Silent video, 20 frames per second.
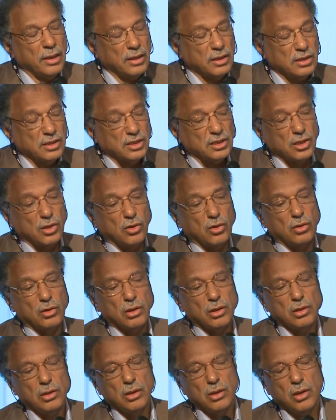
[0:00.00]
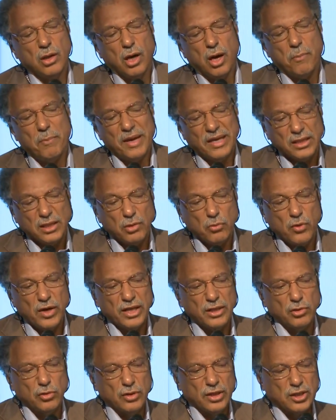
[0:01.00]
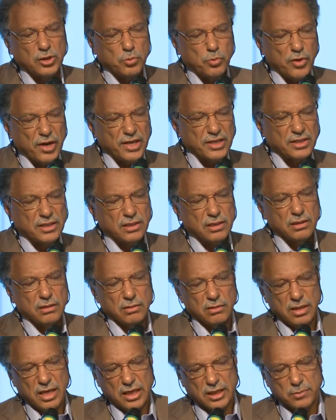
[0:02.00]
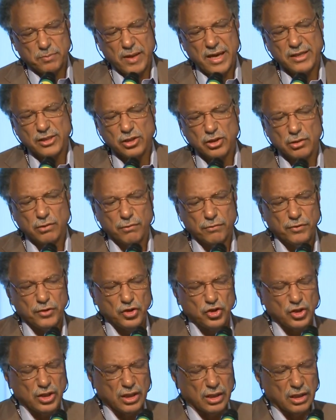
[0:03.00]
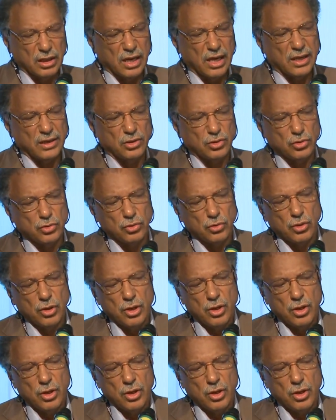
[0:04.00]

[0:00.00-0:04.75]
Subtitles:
So a better way to express the expansion of fishing and to